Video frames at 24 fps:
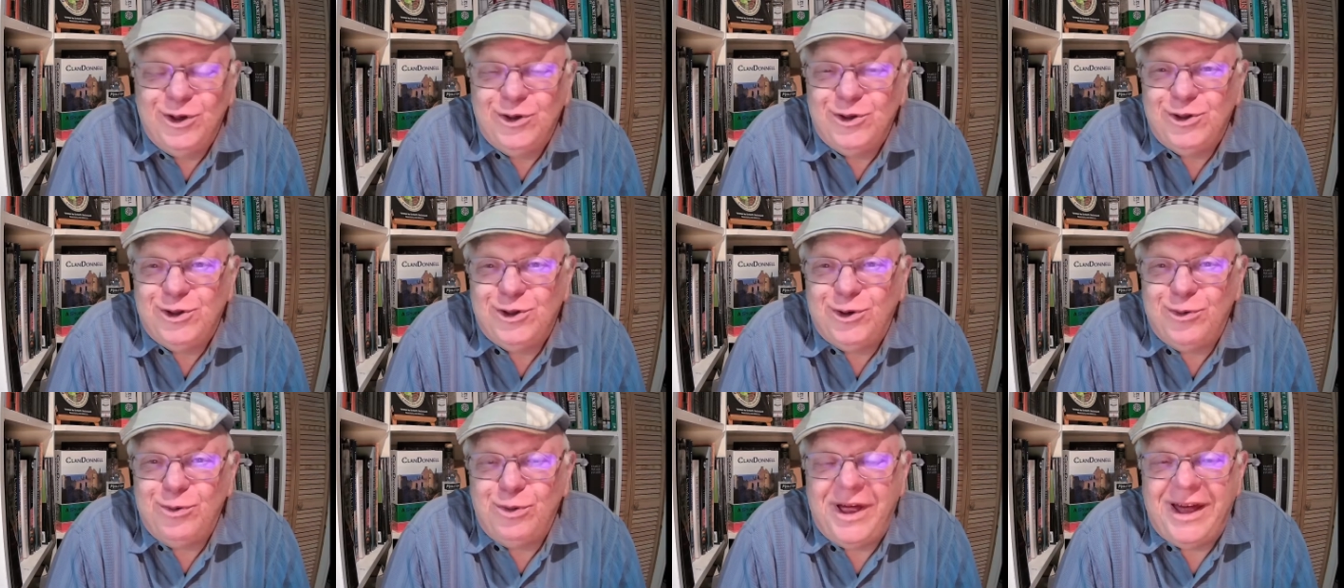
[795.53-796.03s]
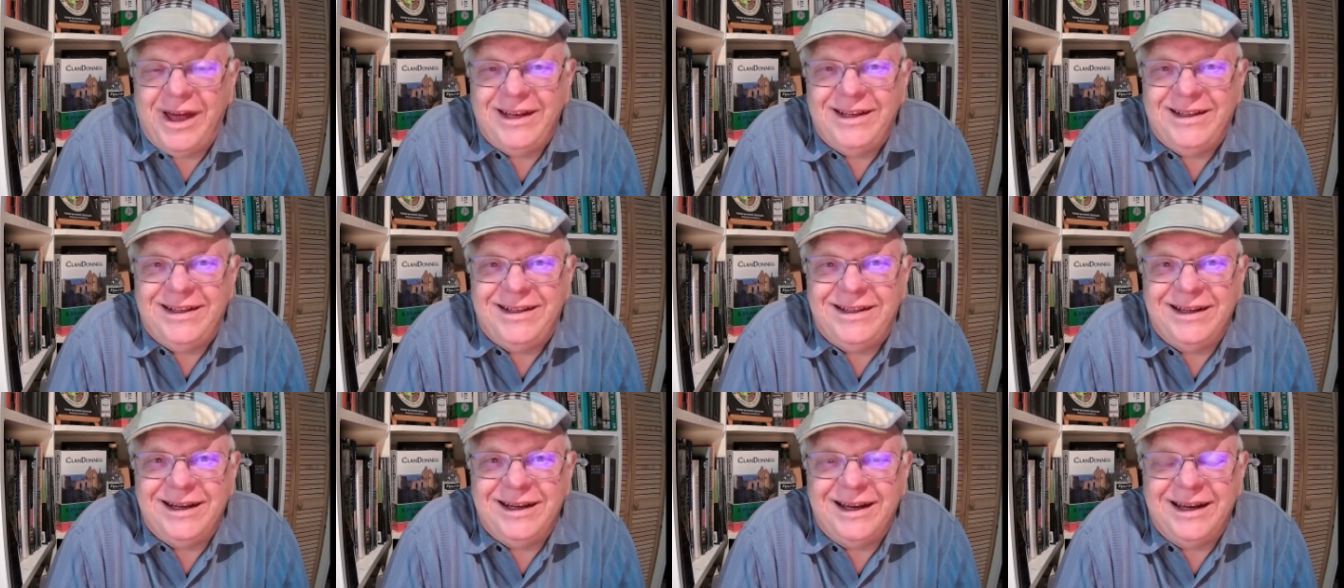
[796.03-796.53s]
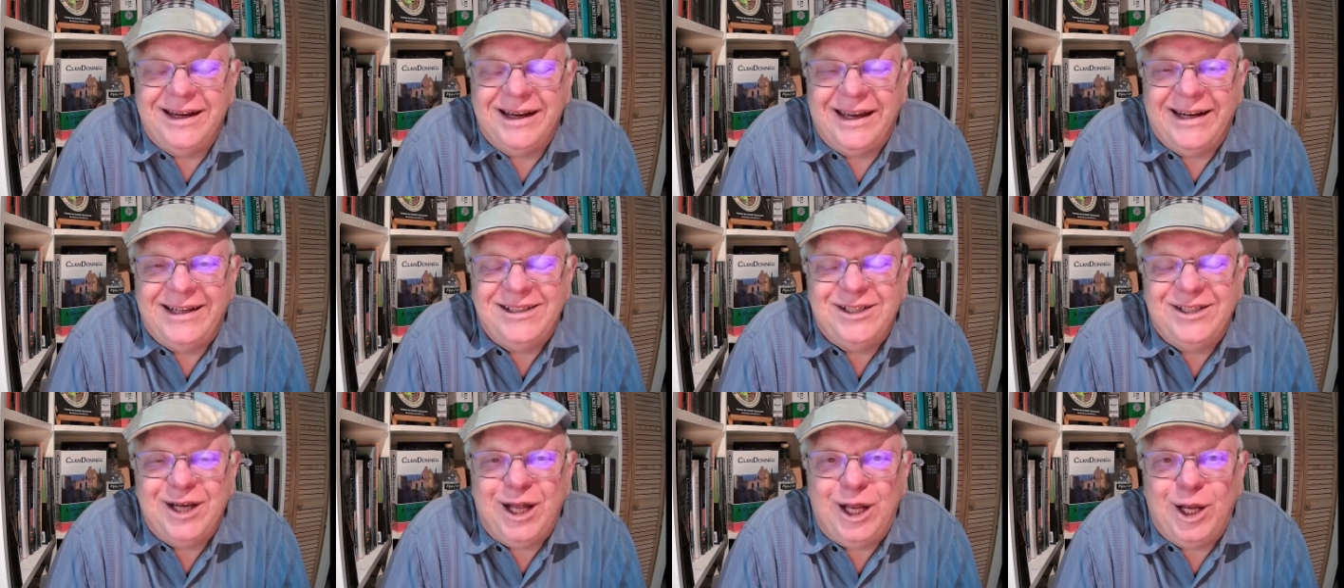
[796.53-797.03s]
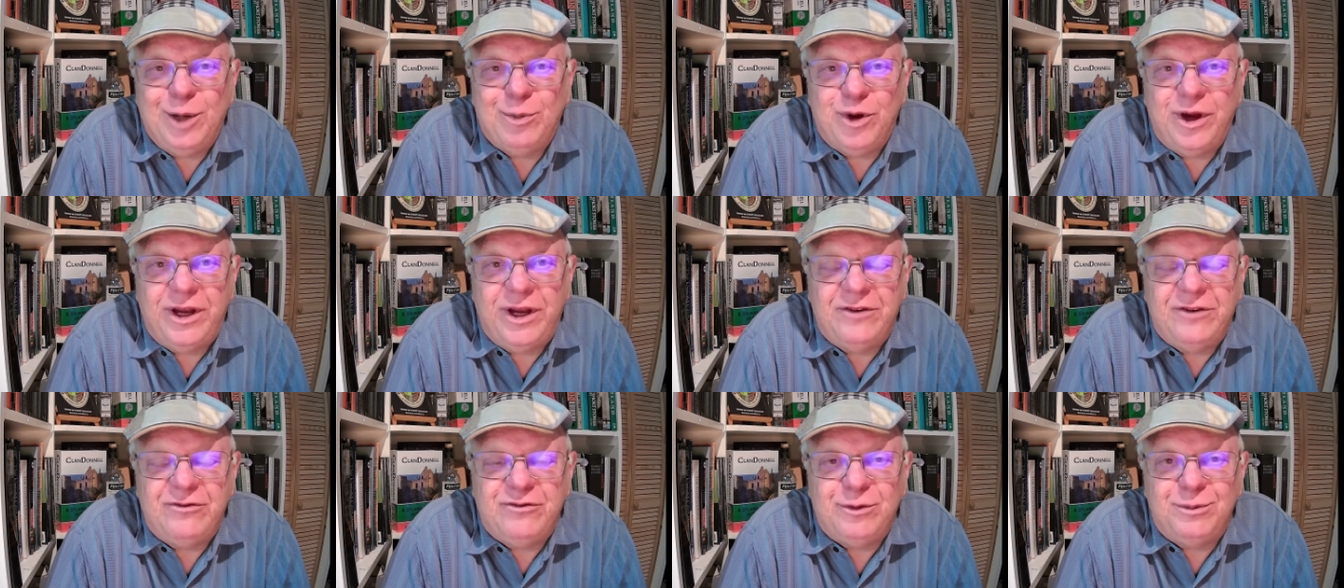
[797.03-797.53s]
So that, and it's
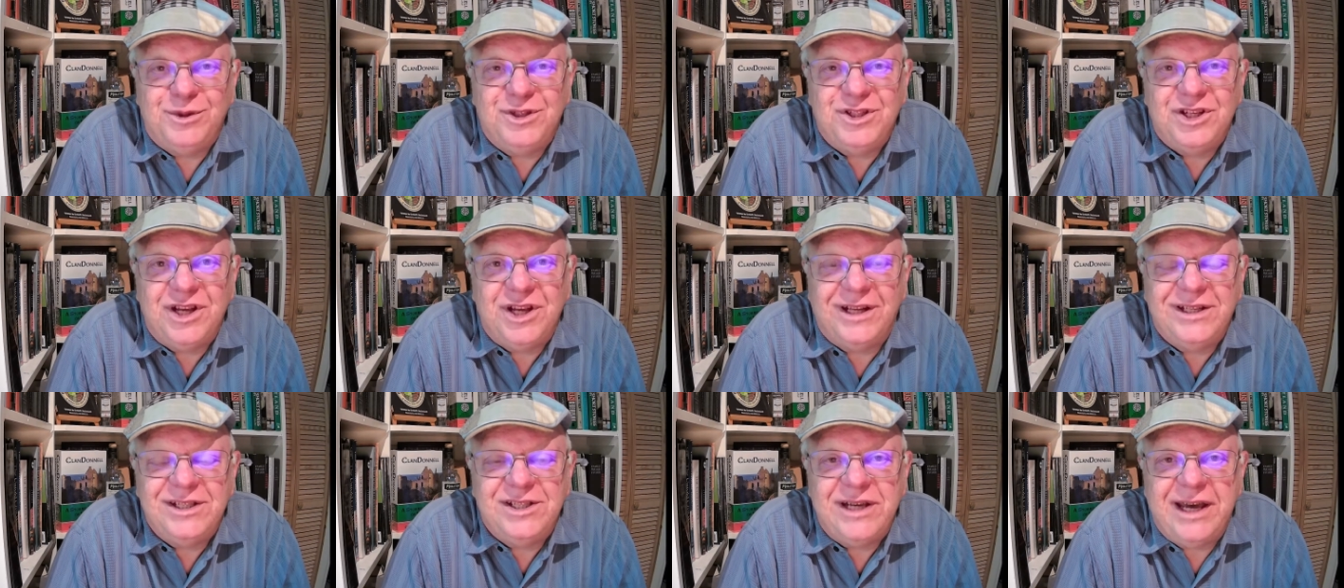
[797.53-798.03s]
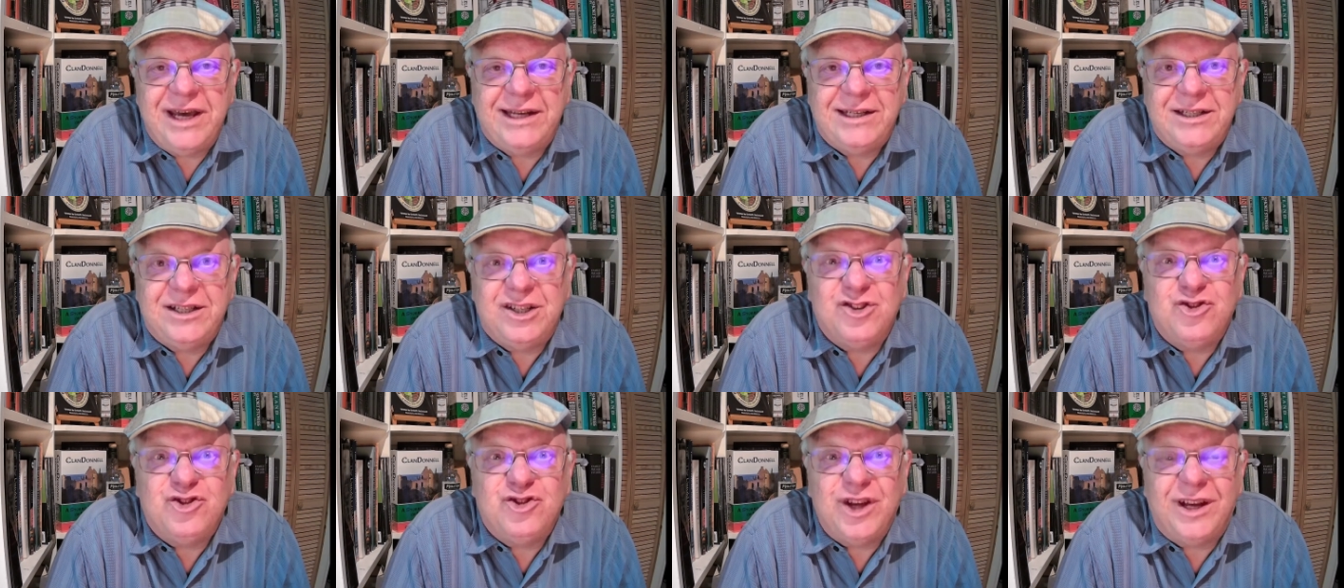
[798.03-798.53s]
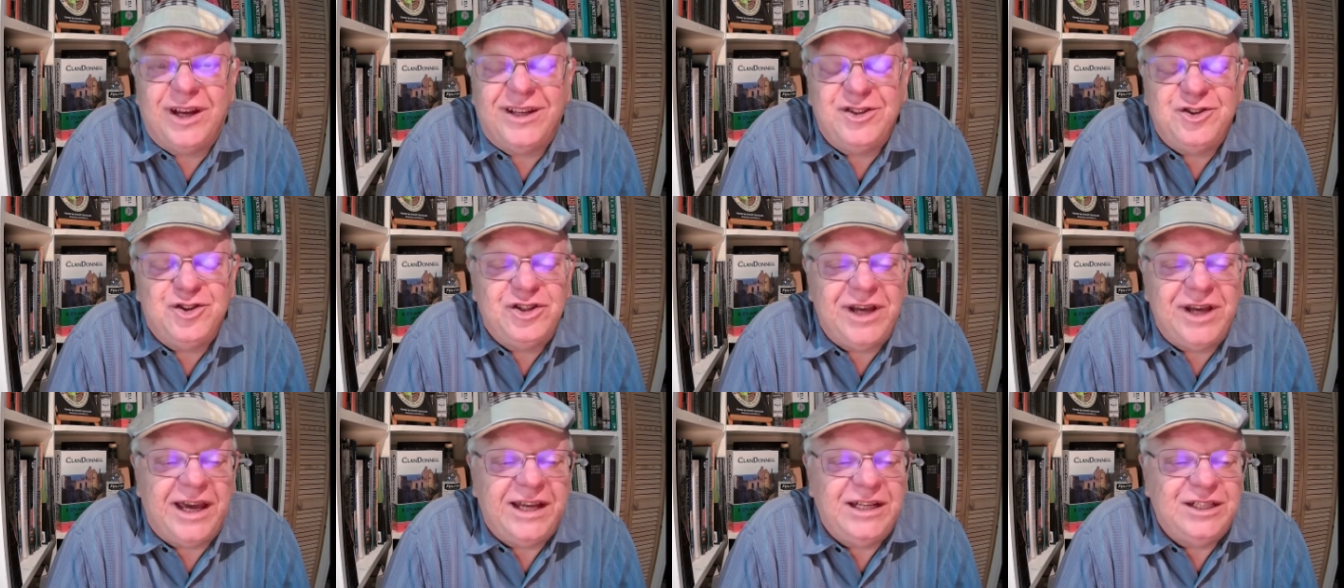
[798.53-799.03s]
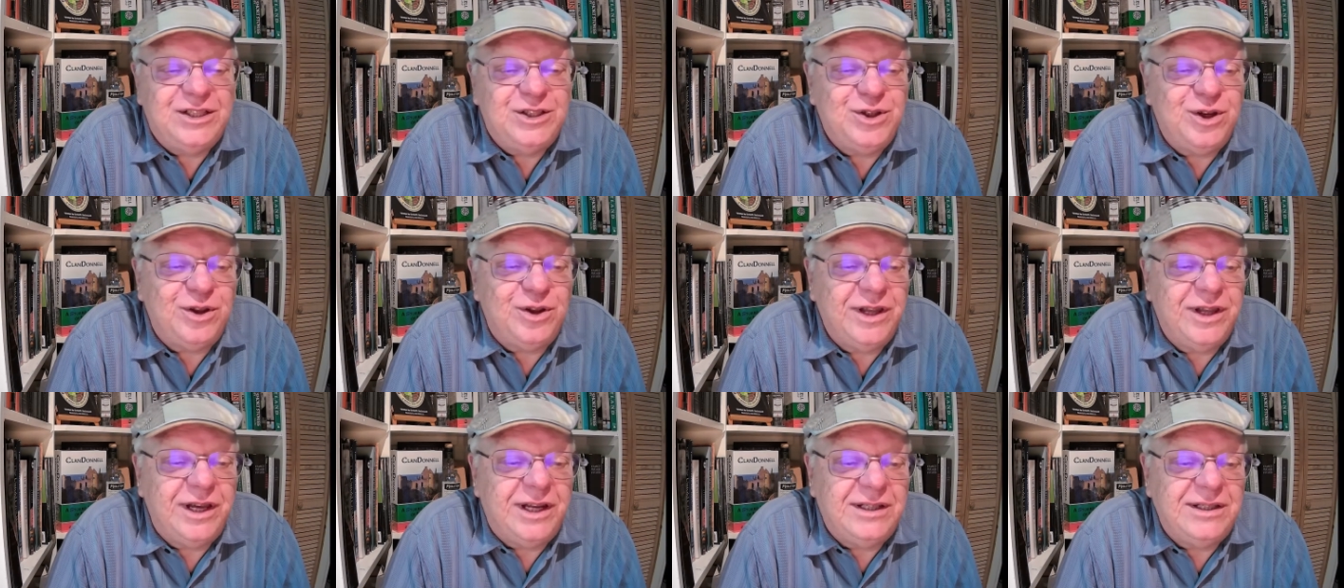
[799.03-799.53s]
celebrated from sunset to sunset,
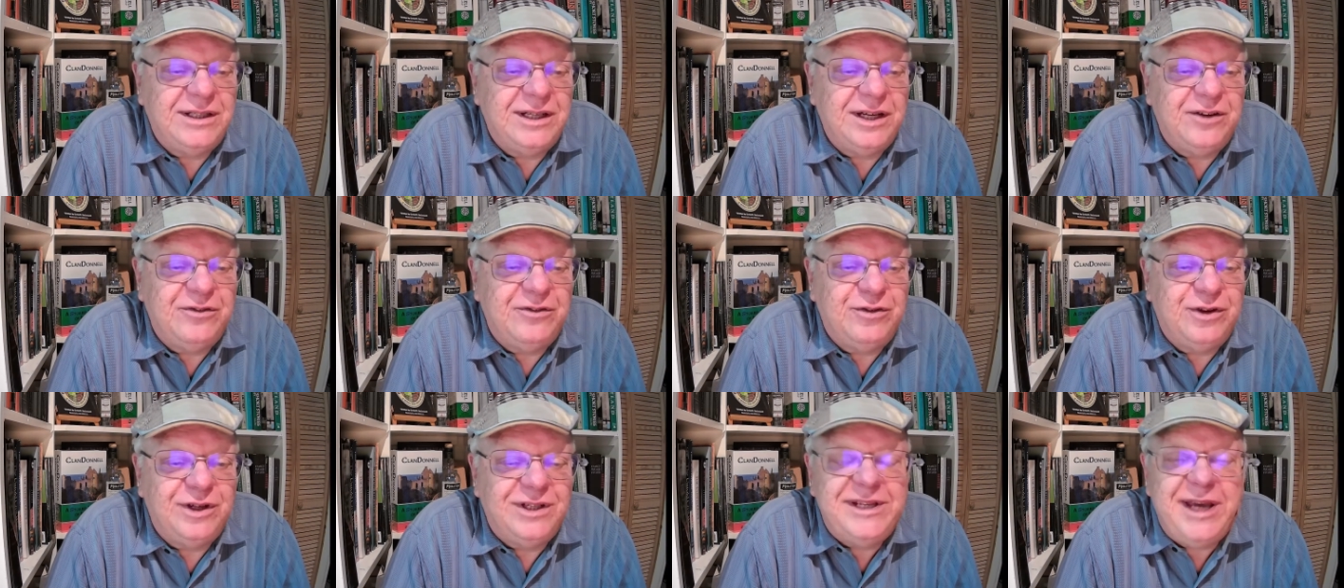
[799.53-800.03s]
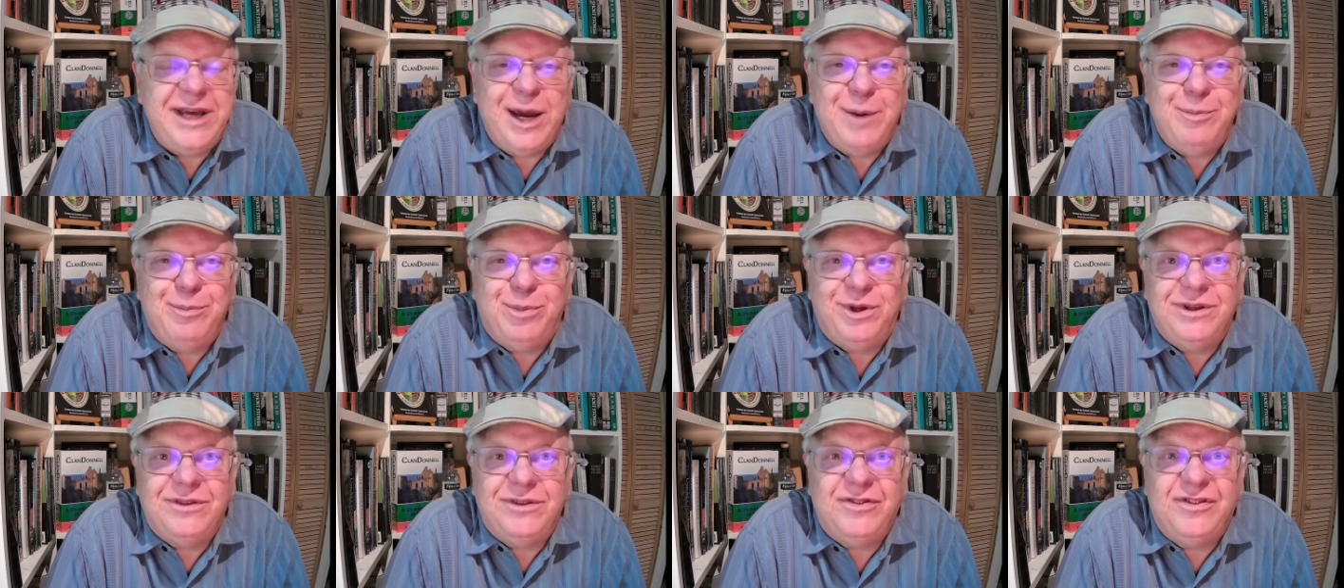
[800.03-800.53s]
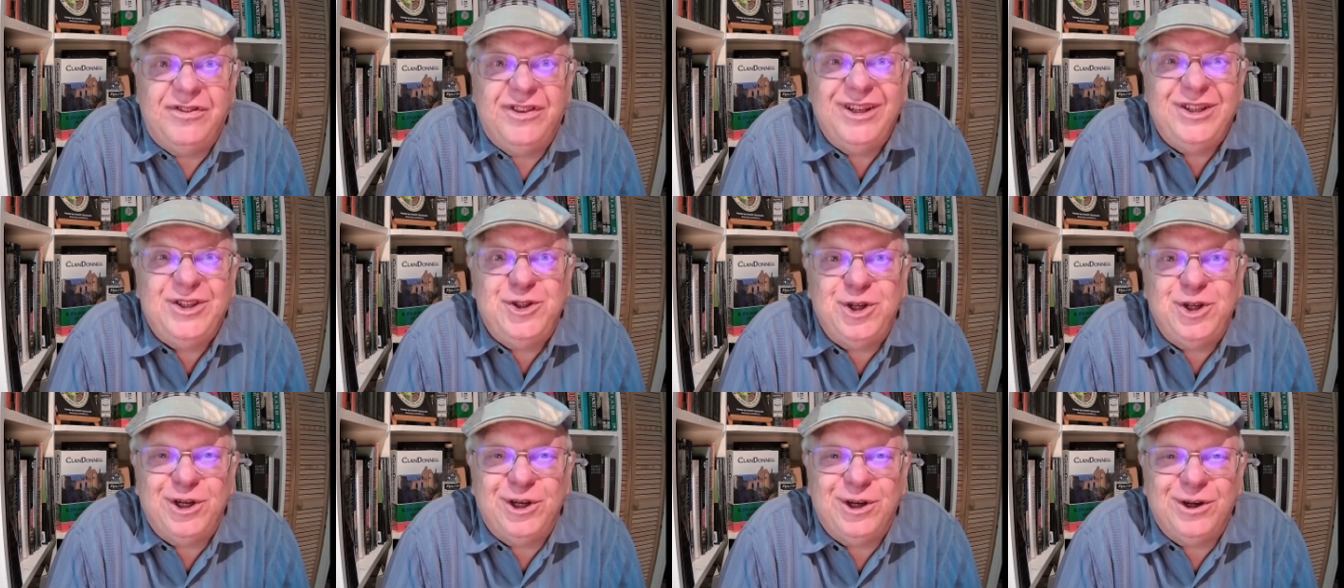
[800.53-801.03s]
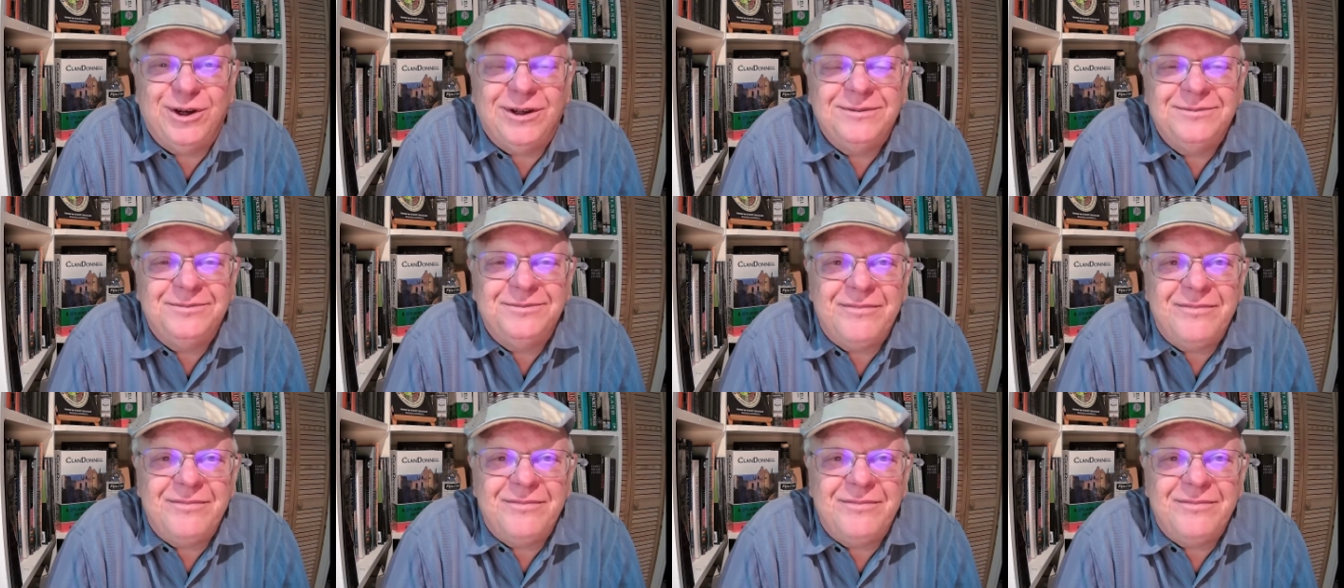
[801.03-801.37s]
so that, for example, this year,